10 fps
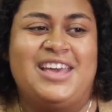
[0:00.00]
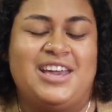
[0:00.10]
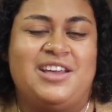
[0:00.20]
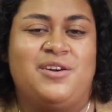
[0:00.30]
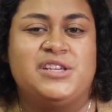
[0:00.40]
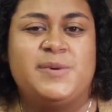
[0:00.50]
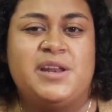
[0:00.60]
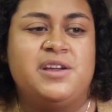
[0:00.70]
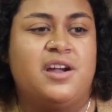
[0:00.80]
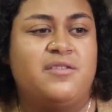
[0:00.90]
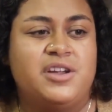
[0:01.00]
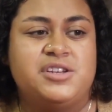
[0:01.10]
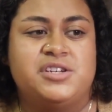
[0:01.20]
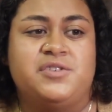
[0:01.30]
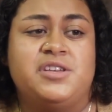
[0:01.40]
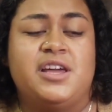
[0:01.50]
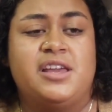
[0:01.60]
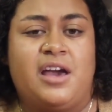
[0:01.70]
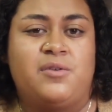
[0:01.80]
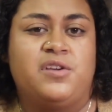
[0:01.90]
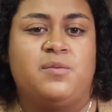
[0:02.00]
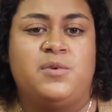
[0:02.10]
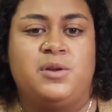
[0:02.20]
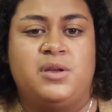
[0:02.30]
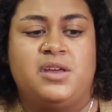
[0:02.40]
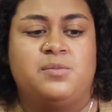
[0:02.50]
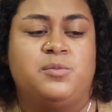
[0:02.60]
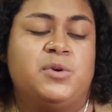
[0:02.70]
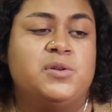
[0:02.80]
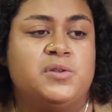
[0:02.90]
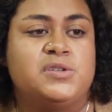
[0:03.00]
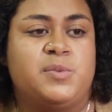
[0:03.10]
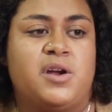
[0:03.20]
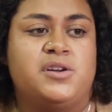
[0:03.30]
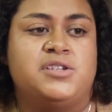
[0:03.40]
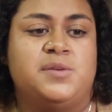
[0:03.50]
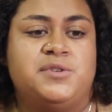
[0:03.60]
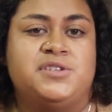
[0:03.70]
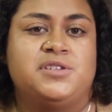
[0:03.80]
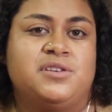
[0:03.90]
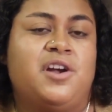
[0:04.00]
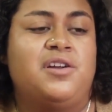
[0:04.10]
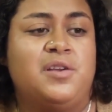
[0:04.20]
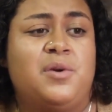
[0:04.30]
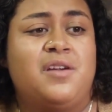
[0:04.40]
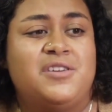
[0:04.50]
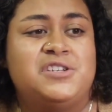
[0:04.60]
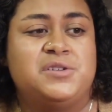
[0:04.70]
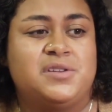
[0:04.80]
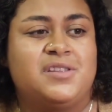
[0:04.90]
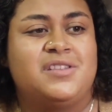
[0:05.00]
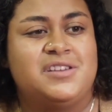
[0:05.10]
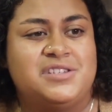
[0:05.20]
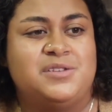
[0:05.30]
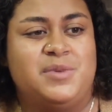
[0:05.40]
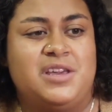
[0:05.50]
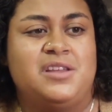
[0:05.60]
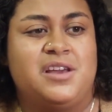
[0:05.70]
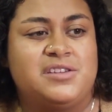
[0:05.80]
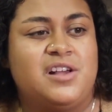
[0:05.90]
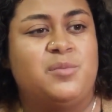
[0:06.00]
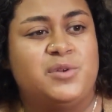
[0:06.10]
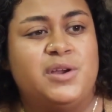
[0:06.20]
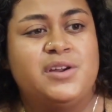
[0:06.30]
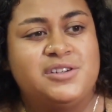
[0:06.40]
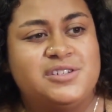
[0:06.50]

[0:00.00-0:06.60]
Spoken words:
you know, expanding our reach and really getting out in the community and building those partnerships is currently where I vision this to be in the next couple of years.